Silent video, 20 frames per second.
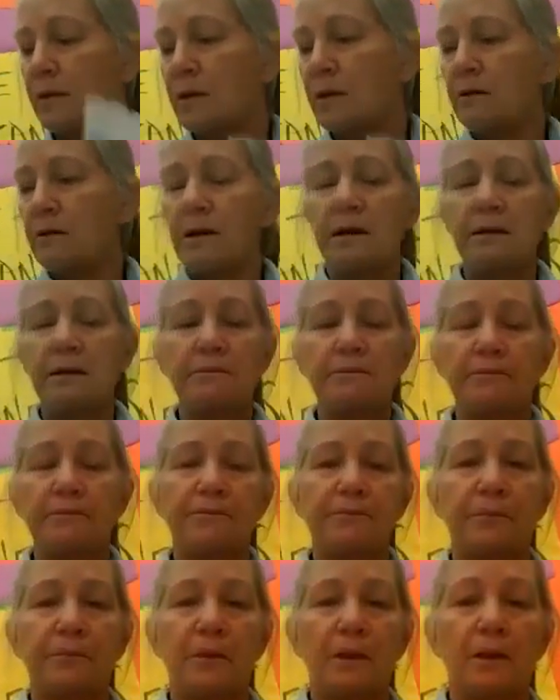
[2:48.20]
All right,
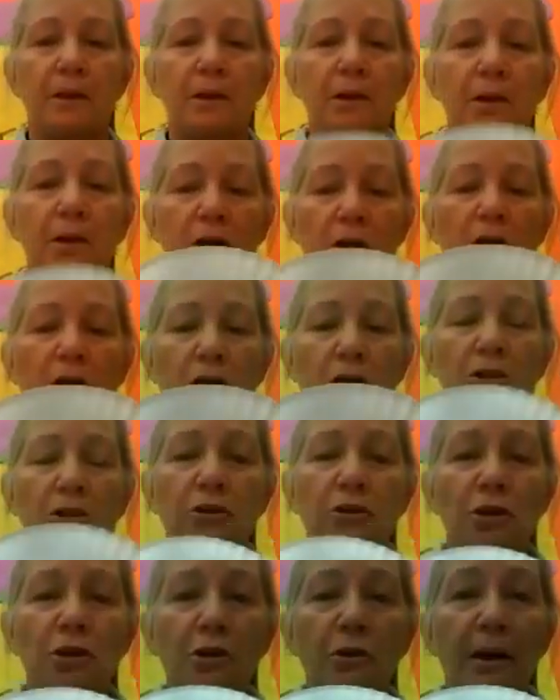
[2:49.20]

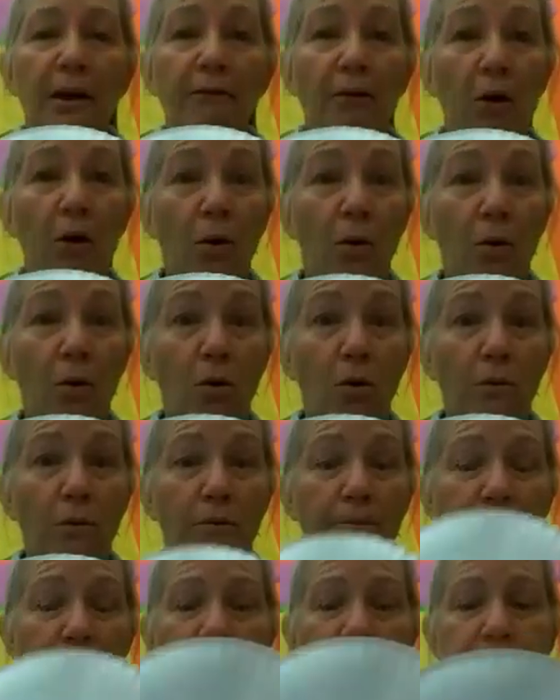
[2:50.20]
so you have a
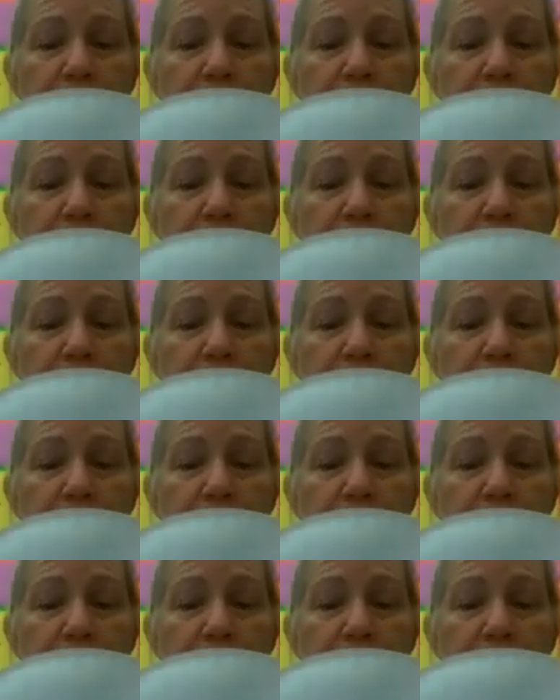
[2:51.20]
hole.